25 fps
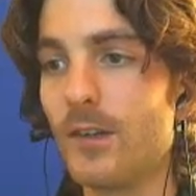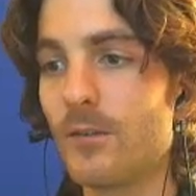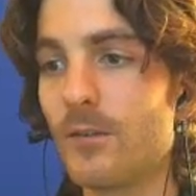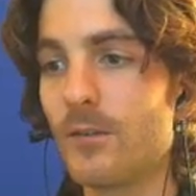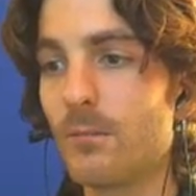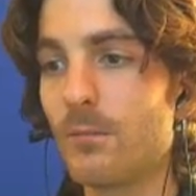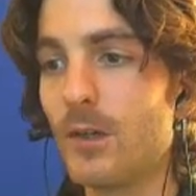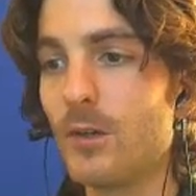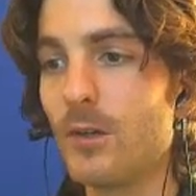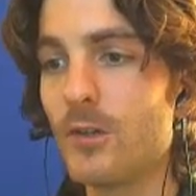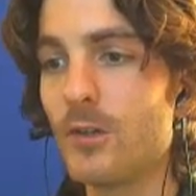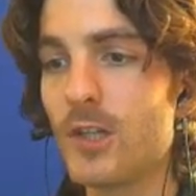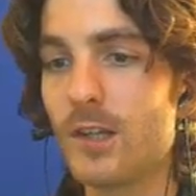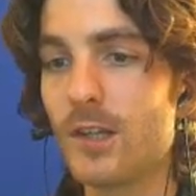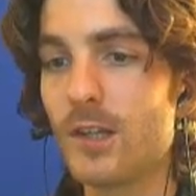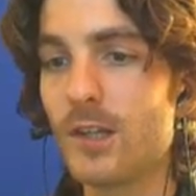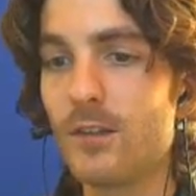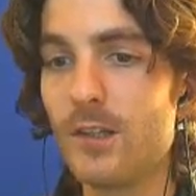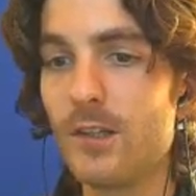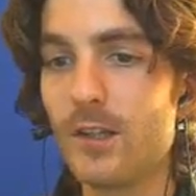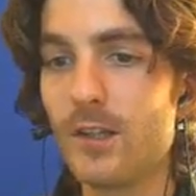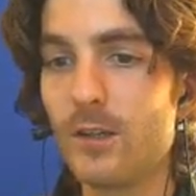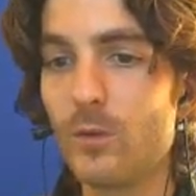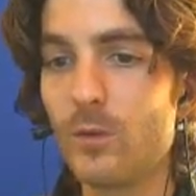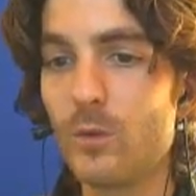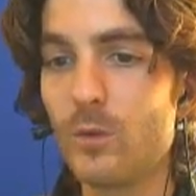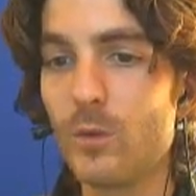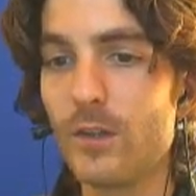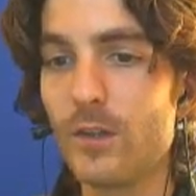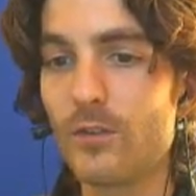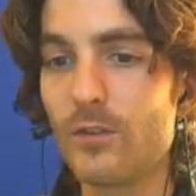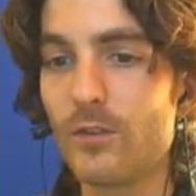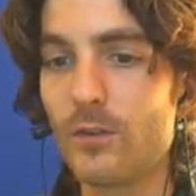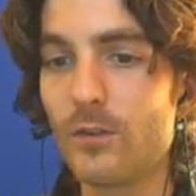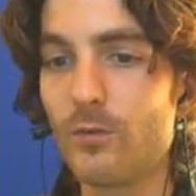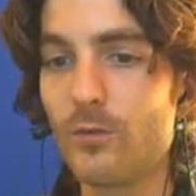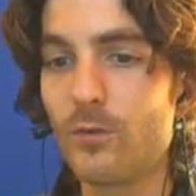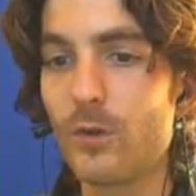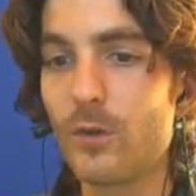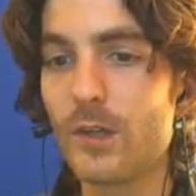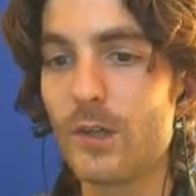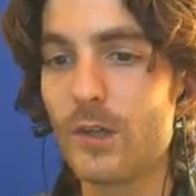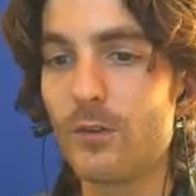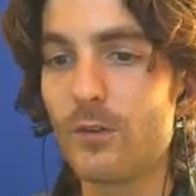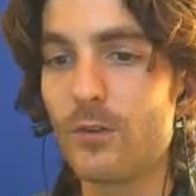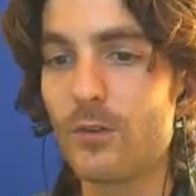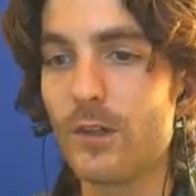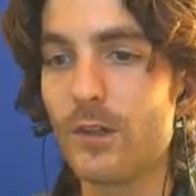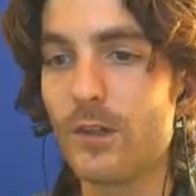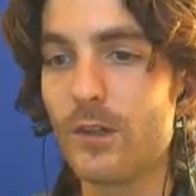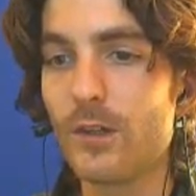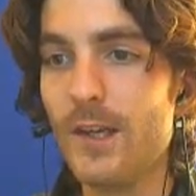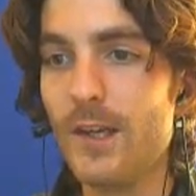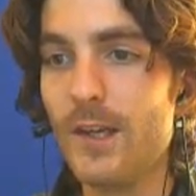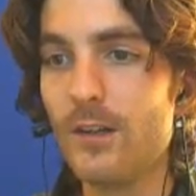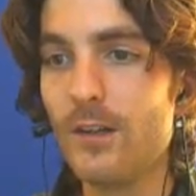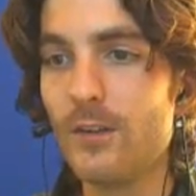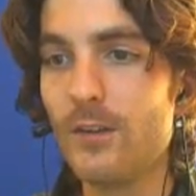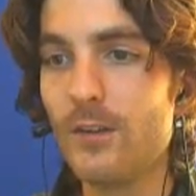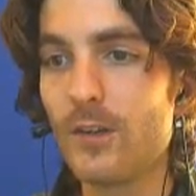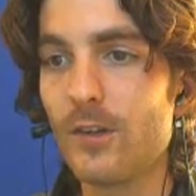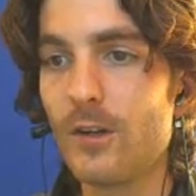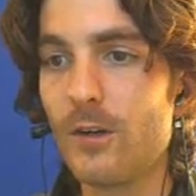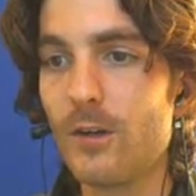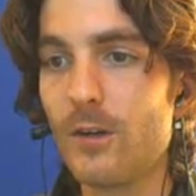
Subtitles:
project here with 4 different layers.